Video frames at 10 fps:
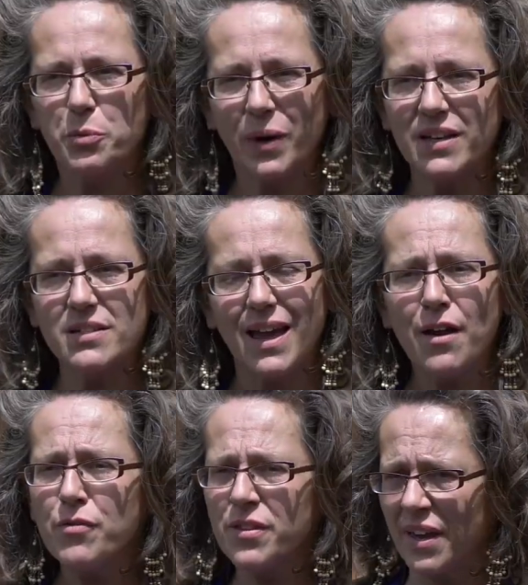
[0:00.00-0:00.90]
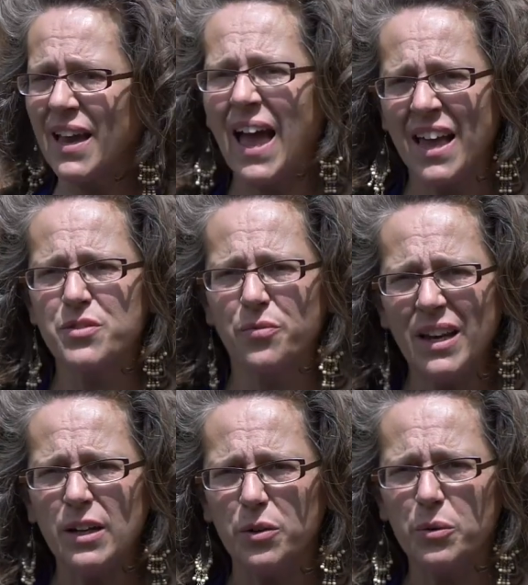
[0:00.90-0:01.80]
to waste. Everything has
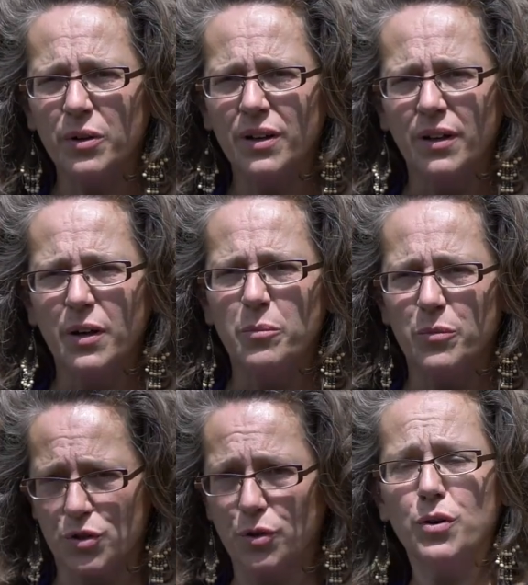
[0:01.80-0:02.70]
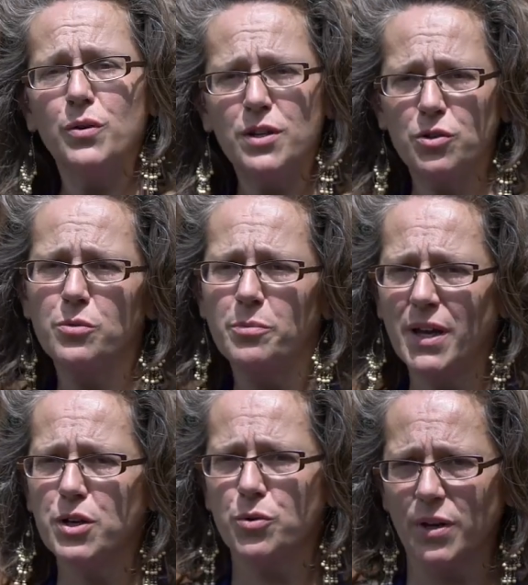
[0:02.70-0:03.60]
value, so you need to
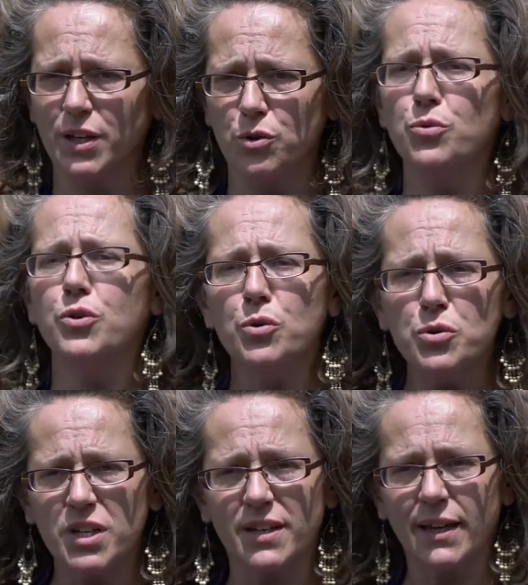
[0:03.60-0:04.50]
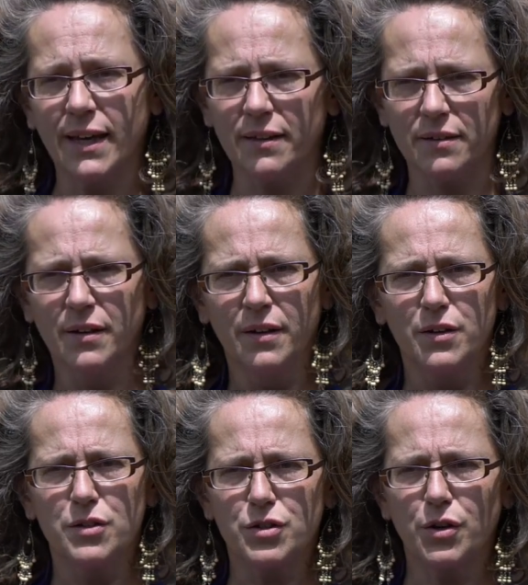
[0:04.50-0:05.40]
make sure that you use it again.
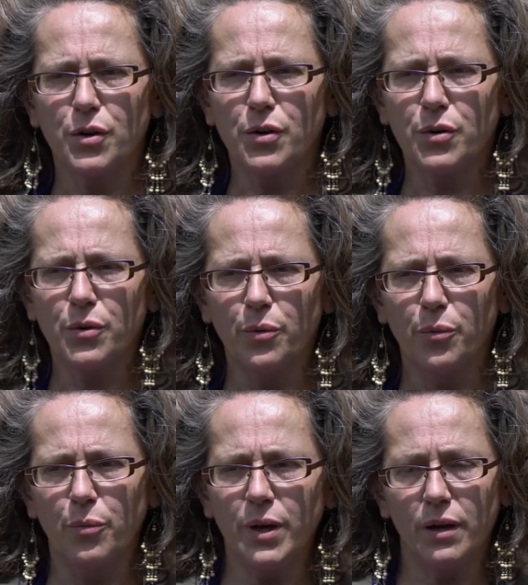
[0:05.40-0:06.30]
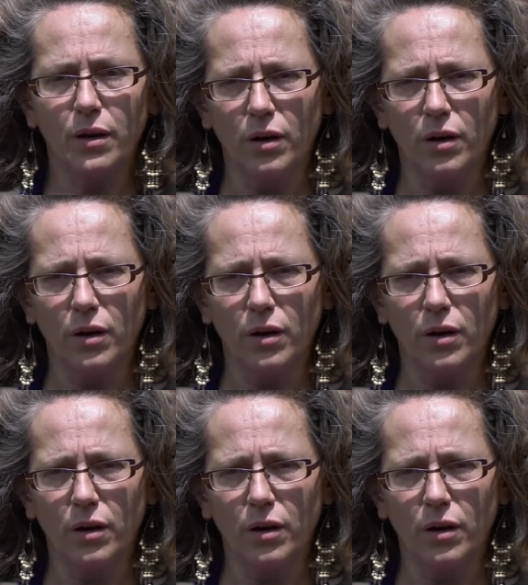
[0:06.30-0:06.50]
So we